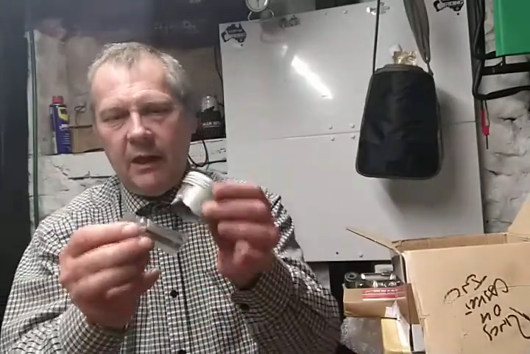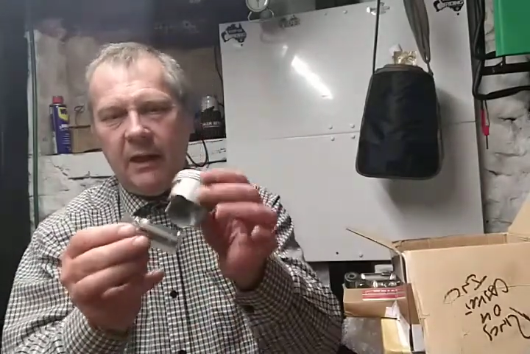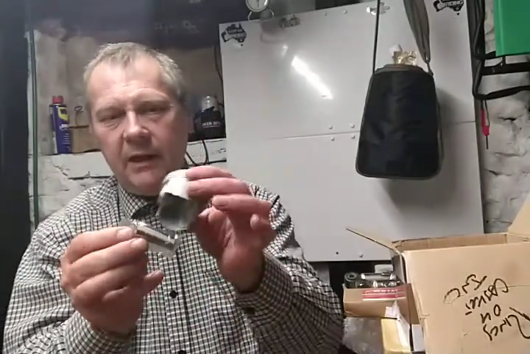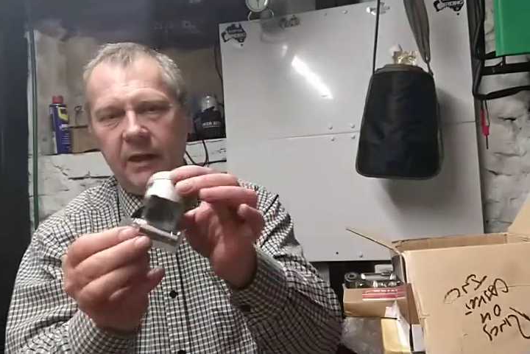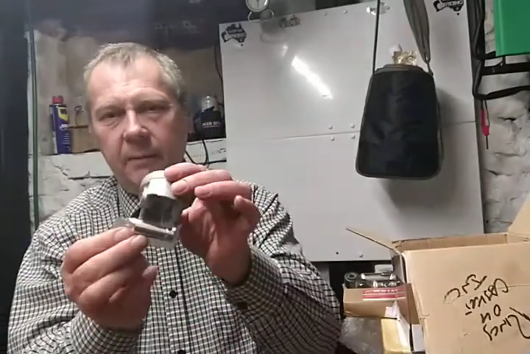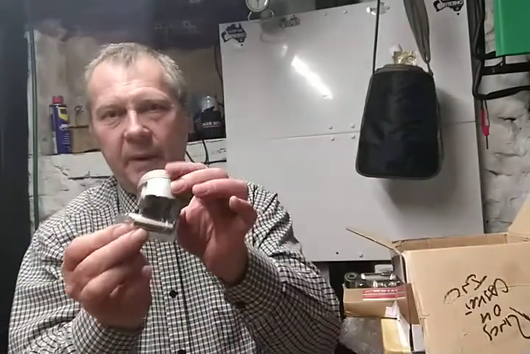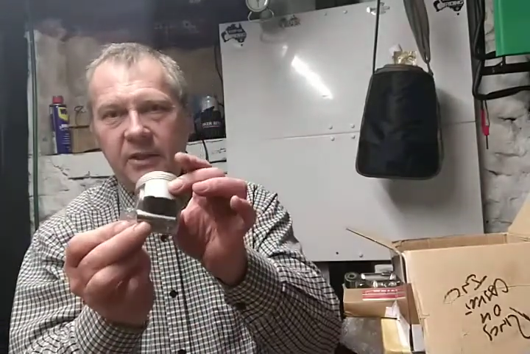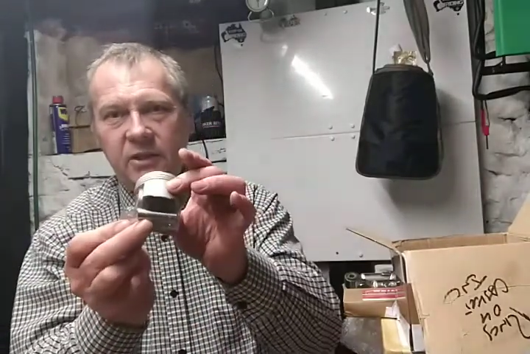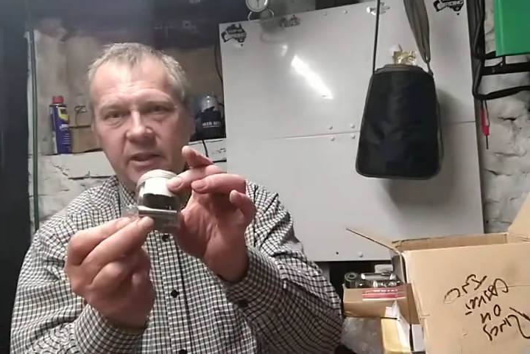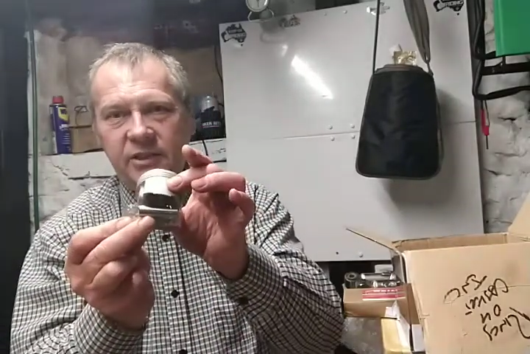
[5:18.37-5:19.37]
and it
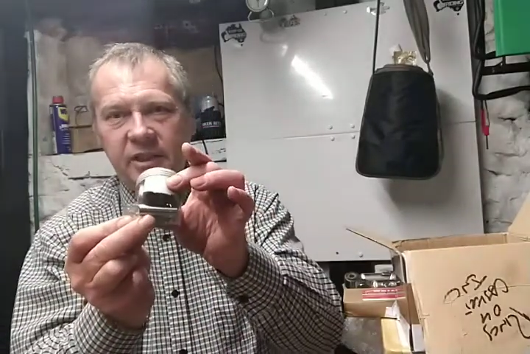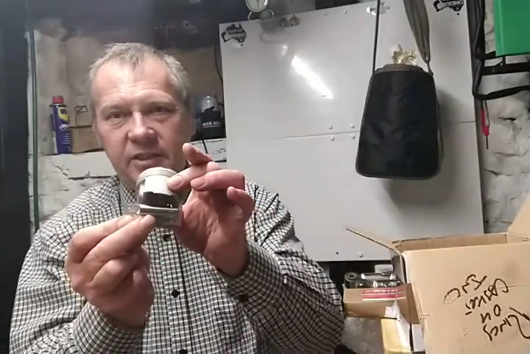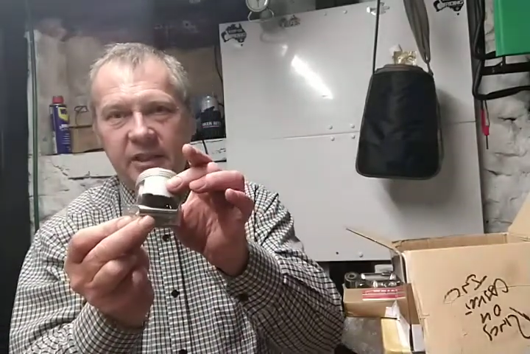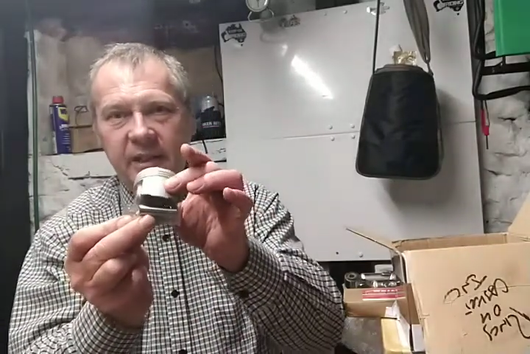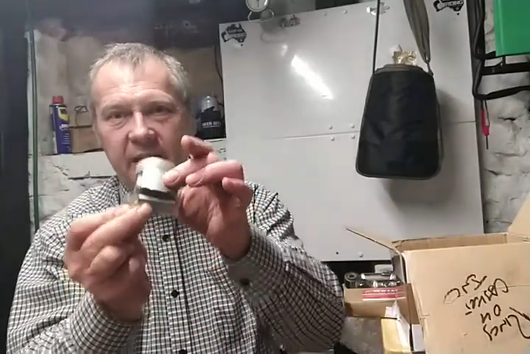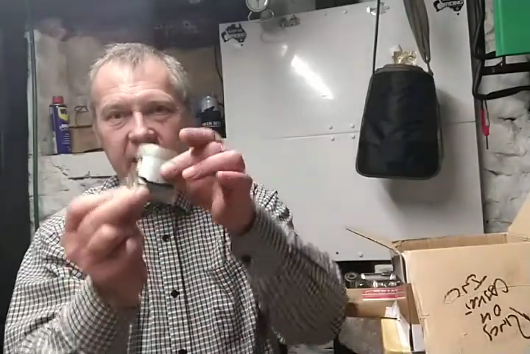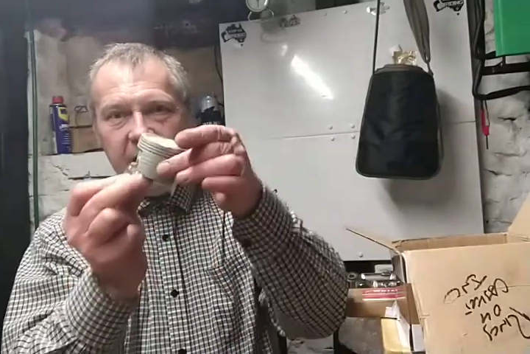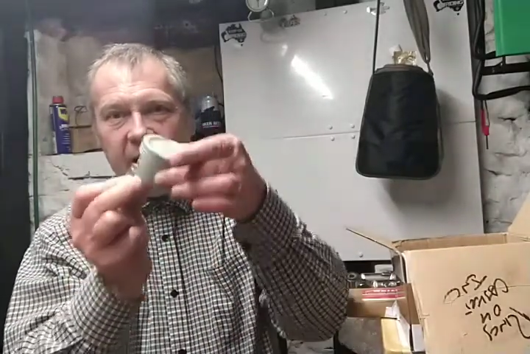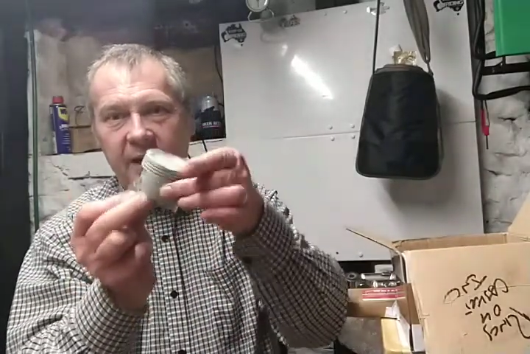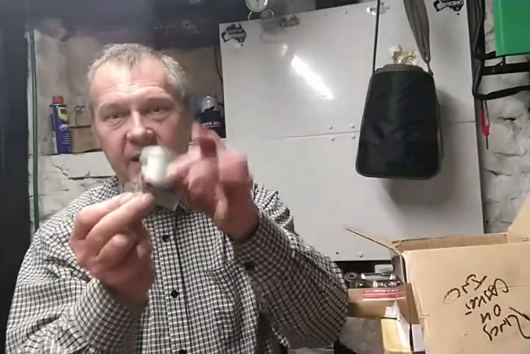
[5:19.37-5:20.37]
basically sits in there,
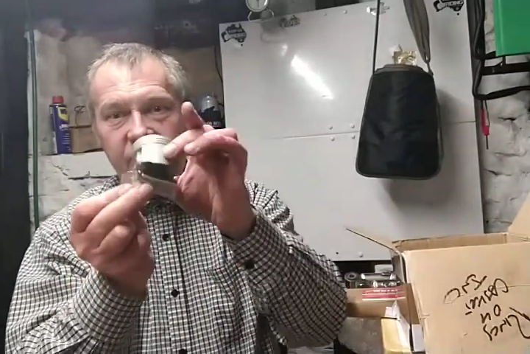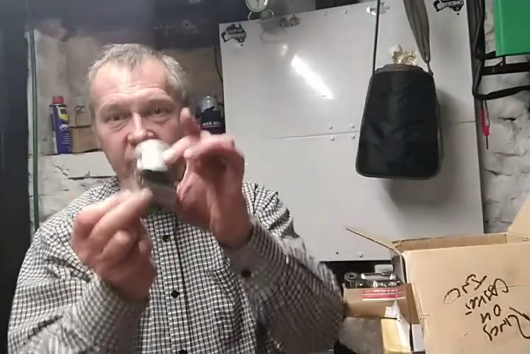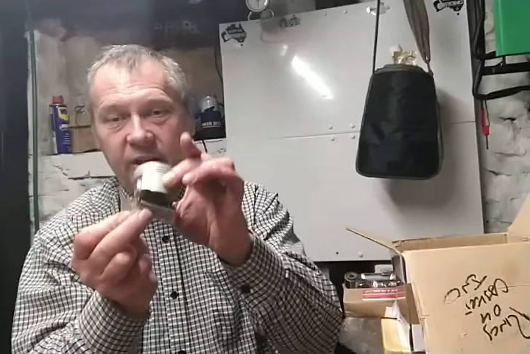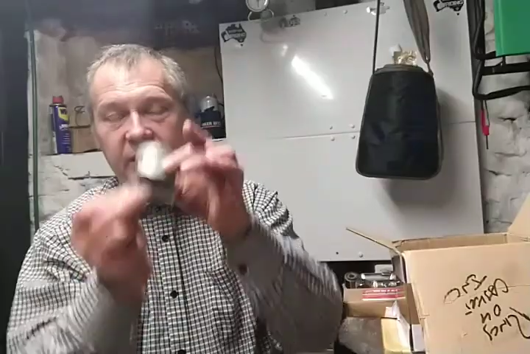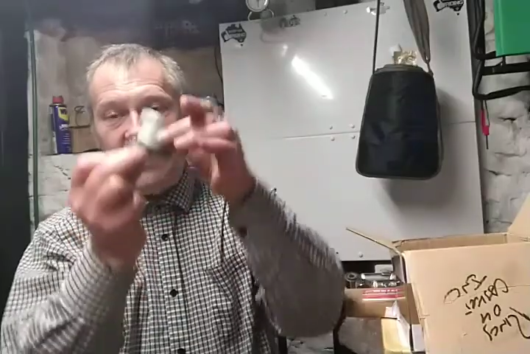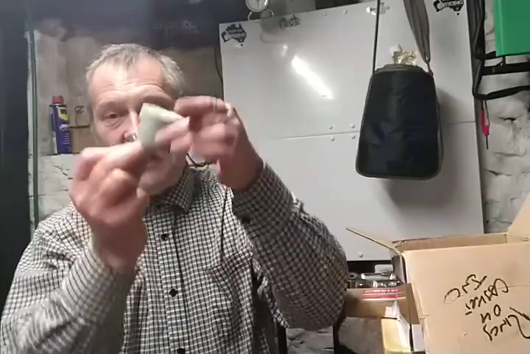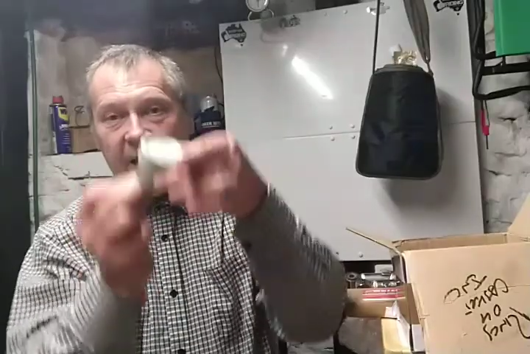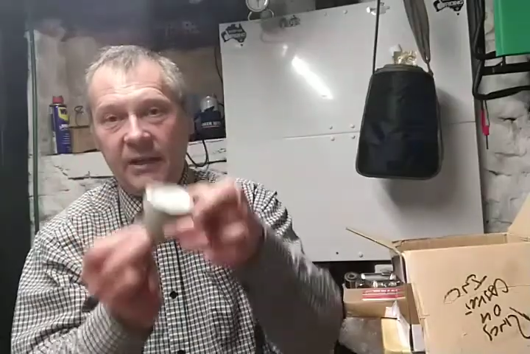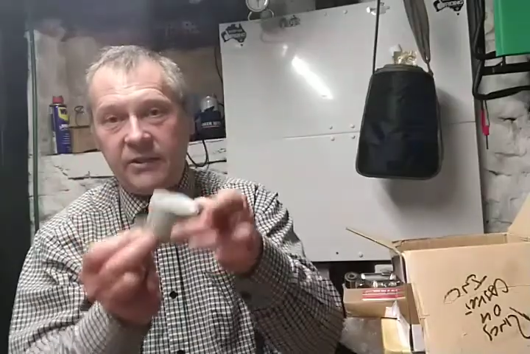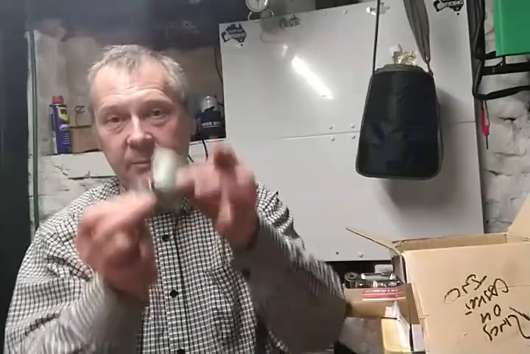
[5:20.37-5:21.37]
and that's the thing that
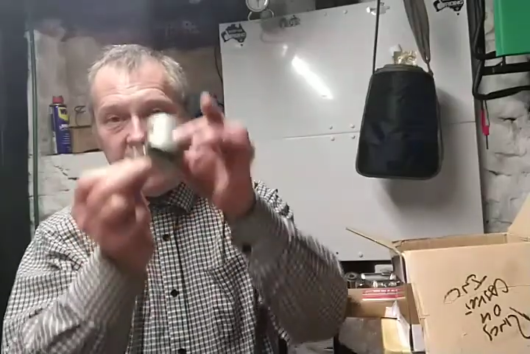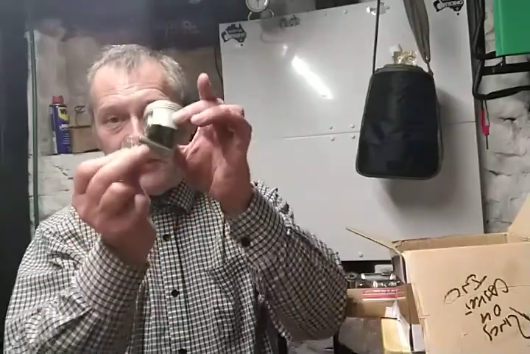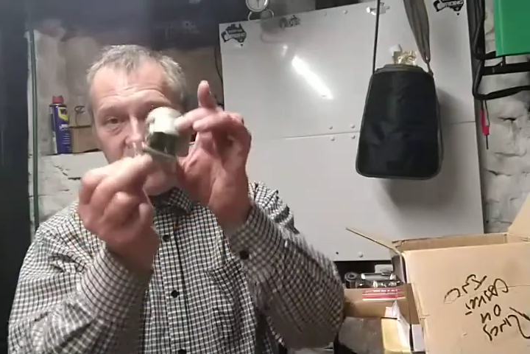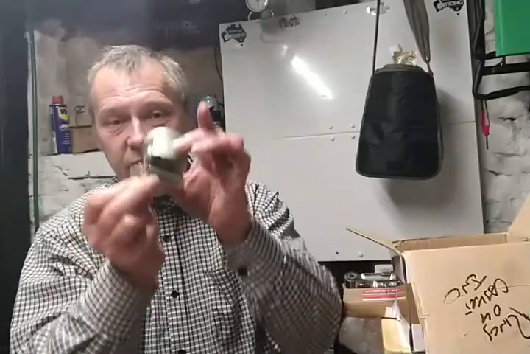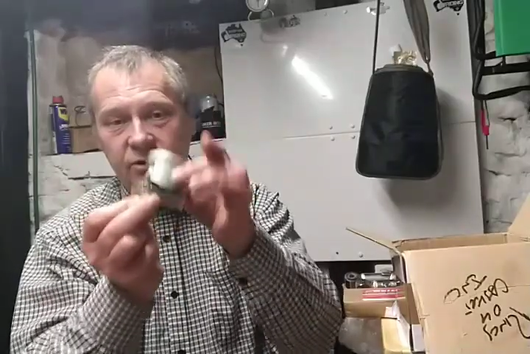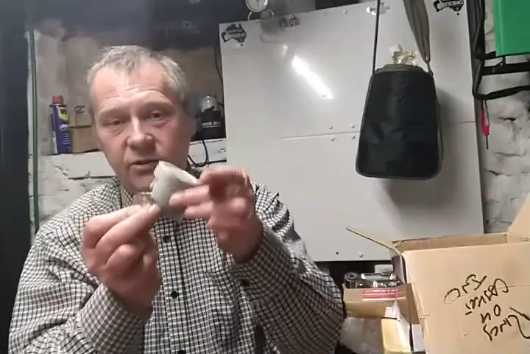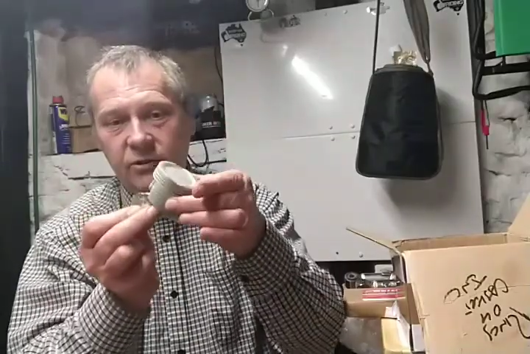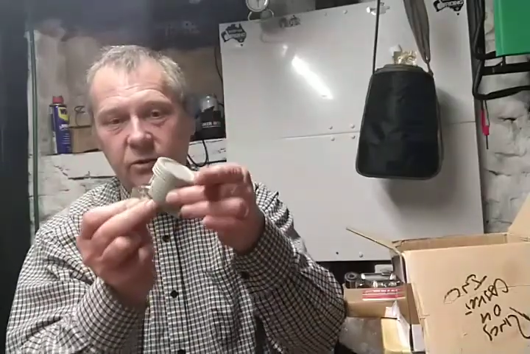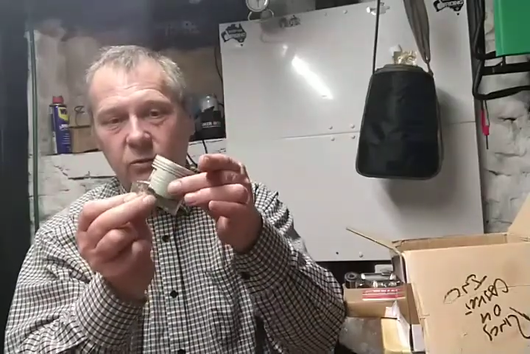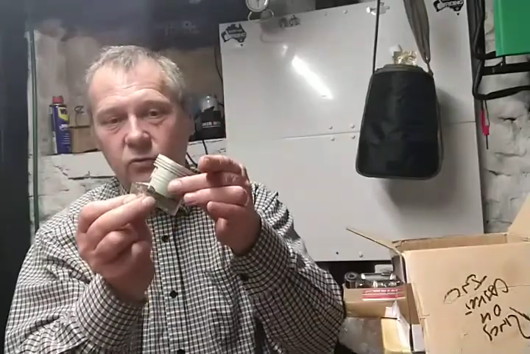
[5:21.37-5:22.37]
allows the piston
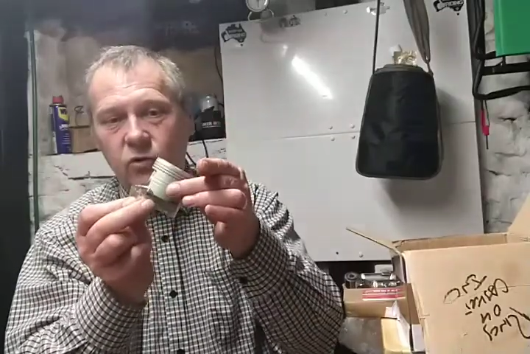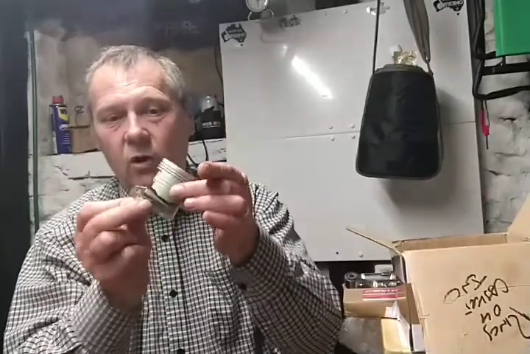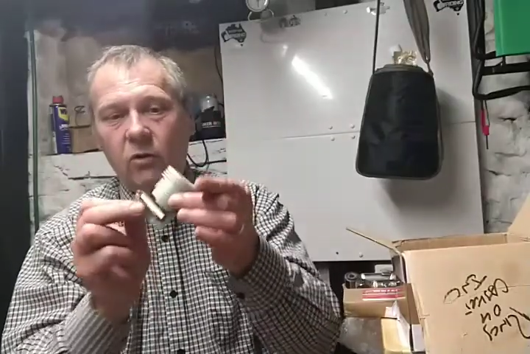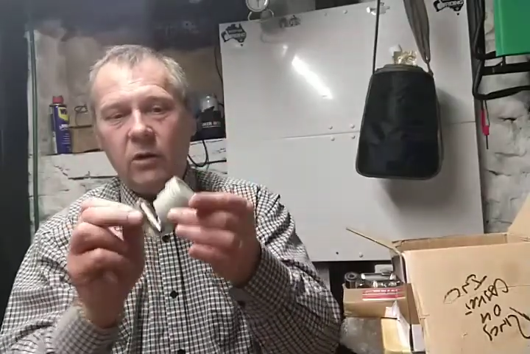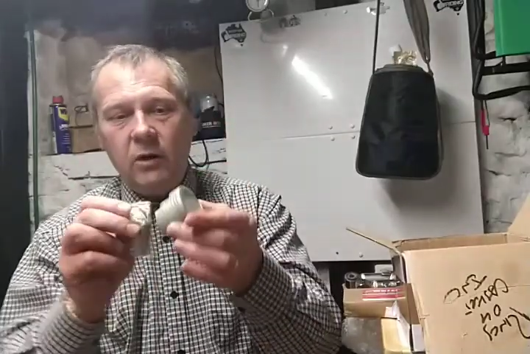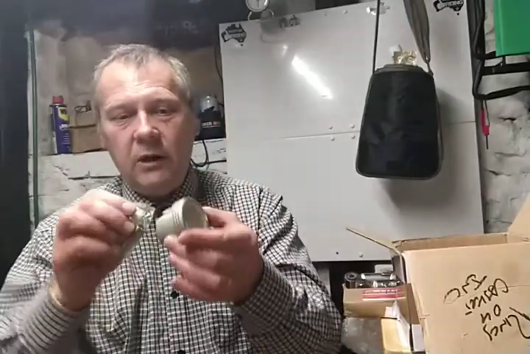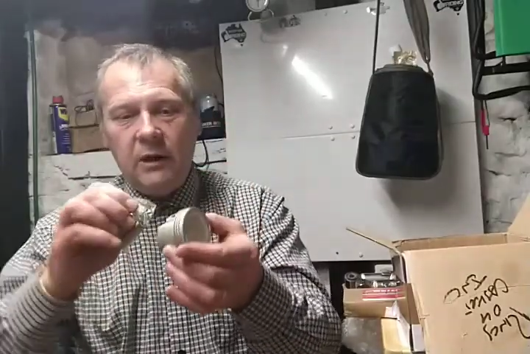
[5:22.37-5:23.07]
to rock.